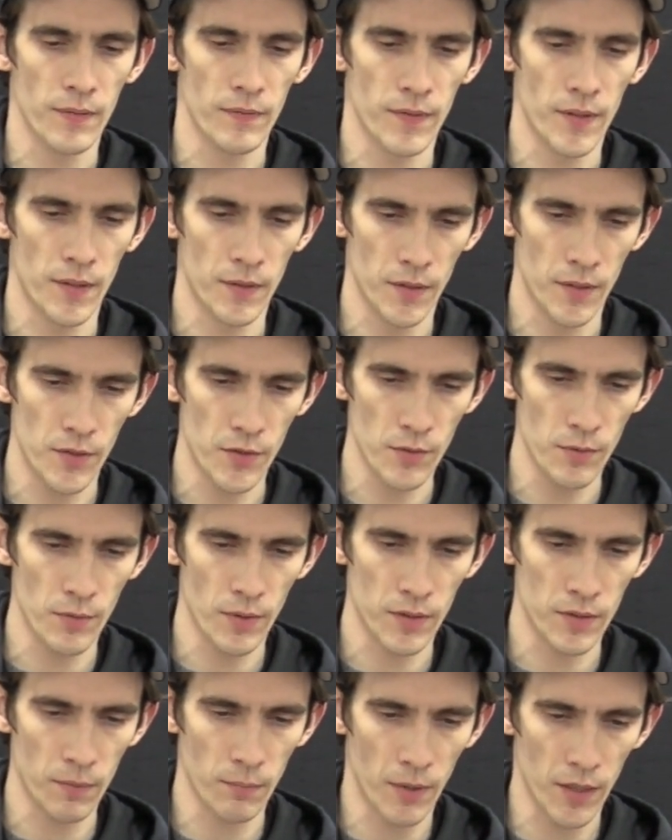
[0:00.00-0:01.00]
than the
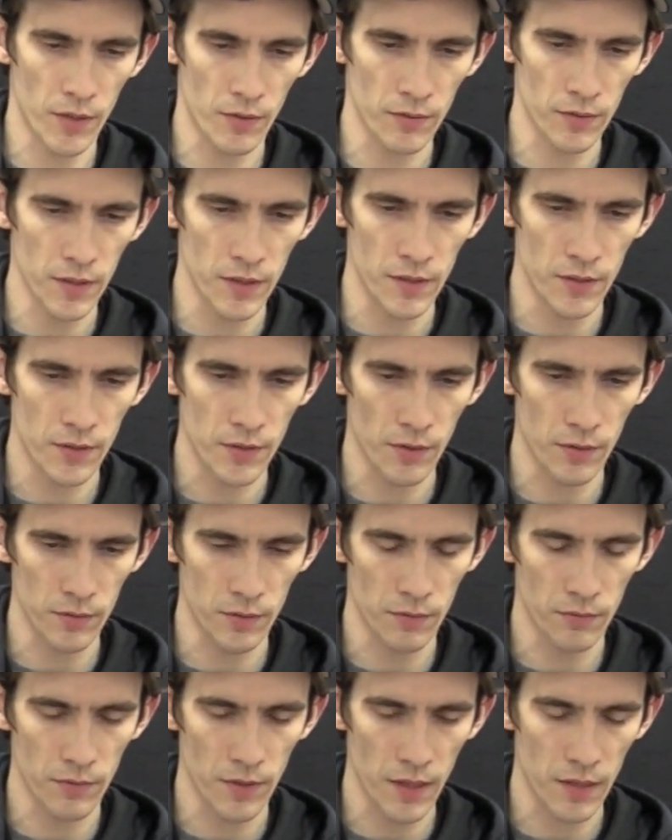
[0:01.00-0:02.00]
200 microliter
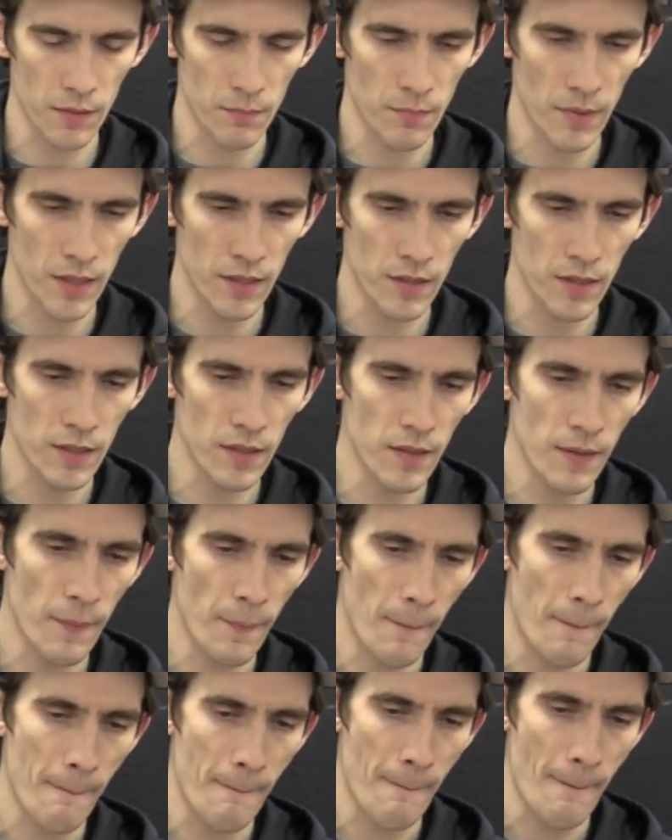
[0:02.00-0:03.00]
total recommended.
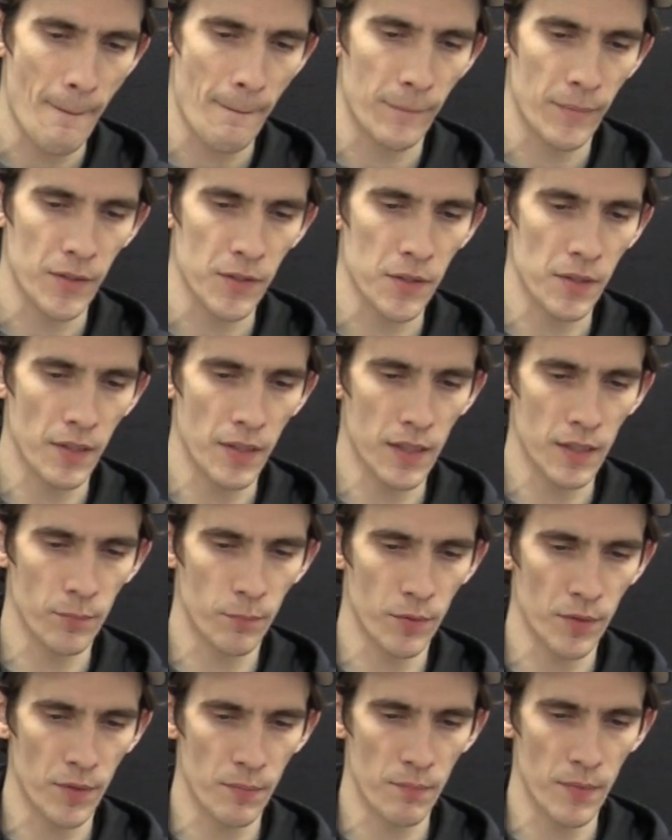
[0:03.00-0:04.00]
That's gonna help
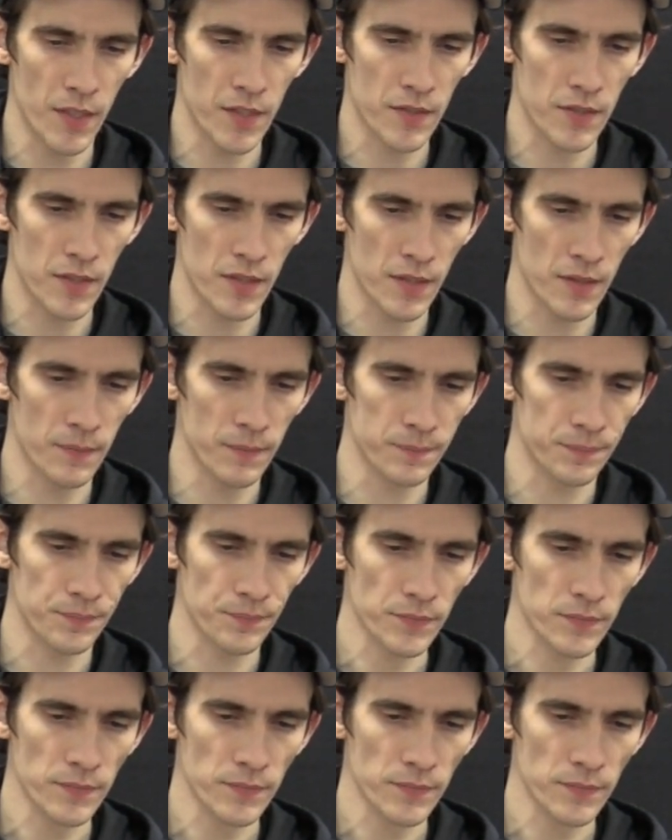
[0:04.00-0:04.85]
with mixing.